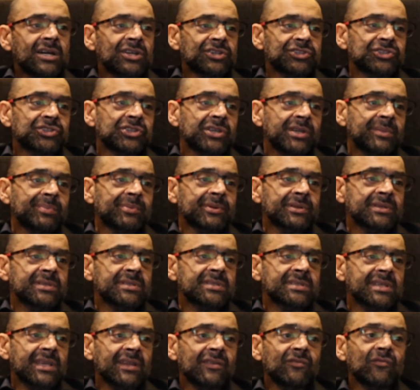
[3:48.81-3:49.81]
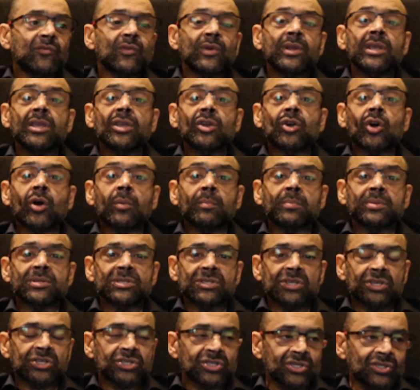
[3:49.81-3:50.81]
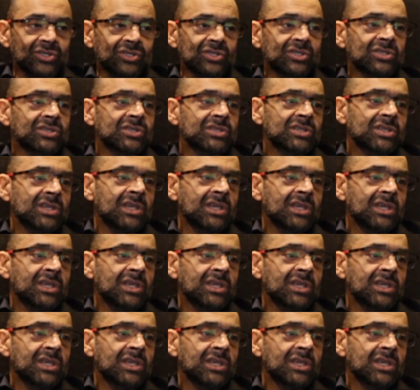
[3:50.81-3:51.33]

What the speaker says: shapers, and woody compositions.